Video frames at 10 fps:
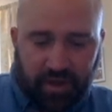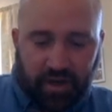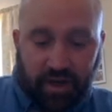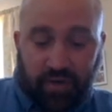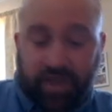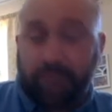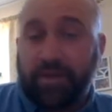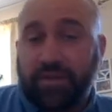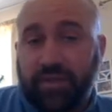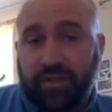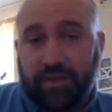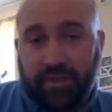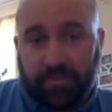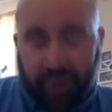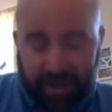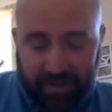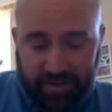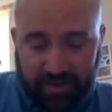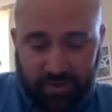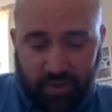I recommend the
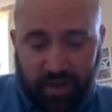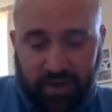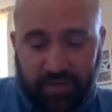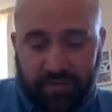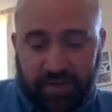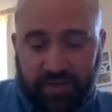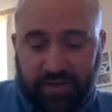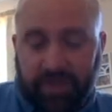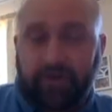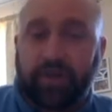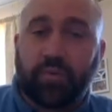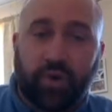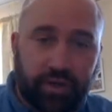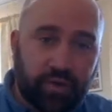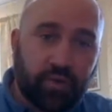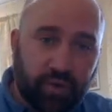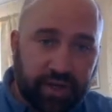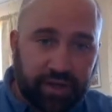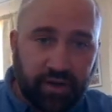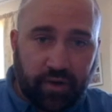practice as well of considering what you
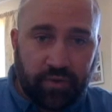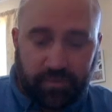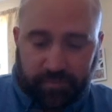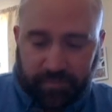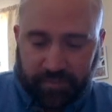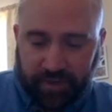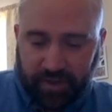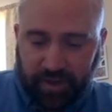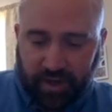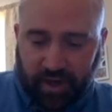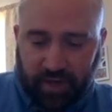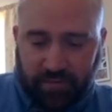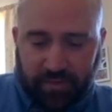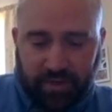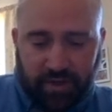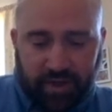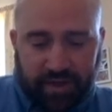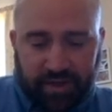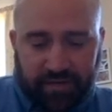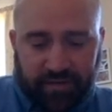already know. you're
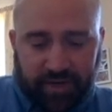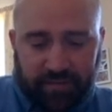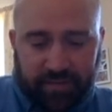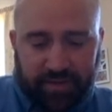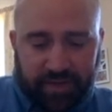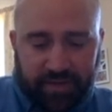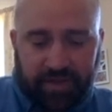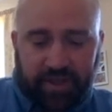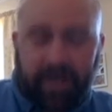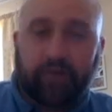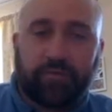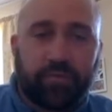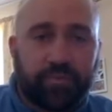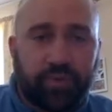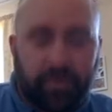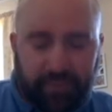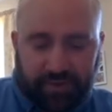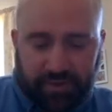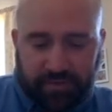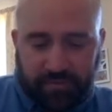likely to find particularly helpful
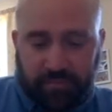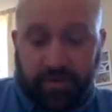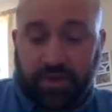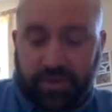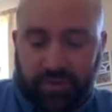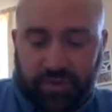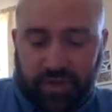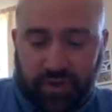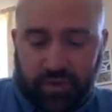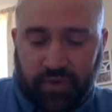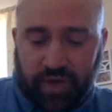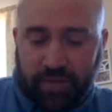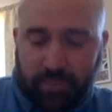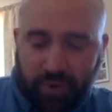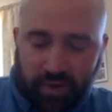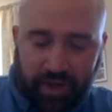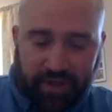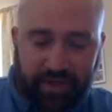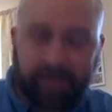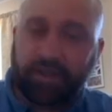prompts, personal to you, that are more
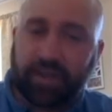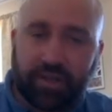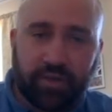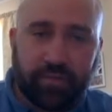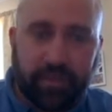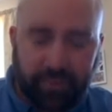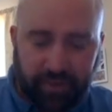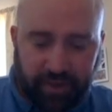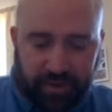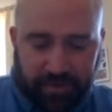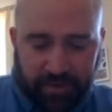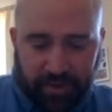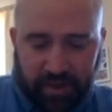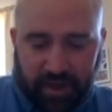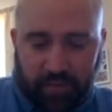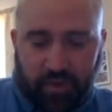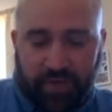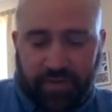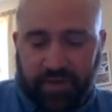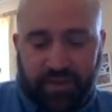likely to stick in your memory. And
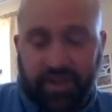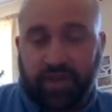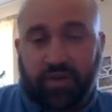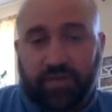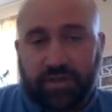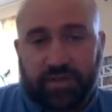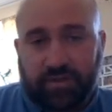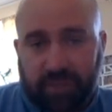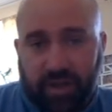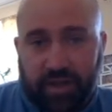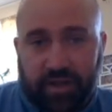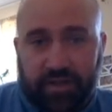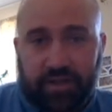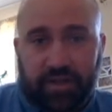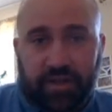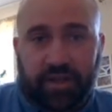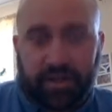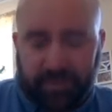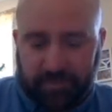whatever you think of is likely to link.